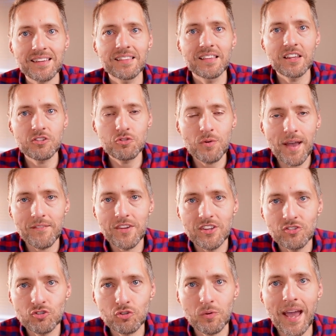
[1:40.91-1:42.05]
unless you have a
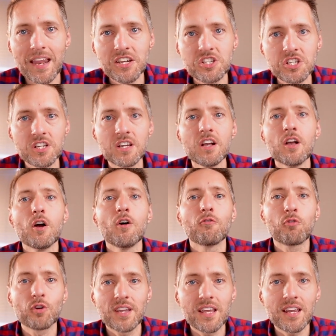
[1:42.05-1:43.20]
strategy
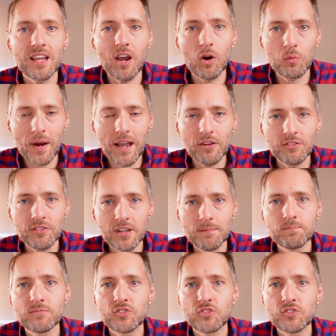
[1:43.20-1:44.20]
for getting around it.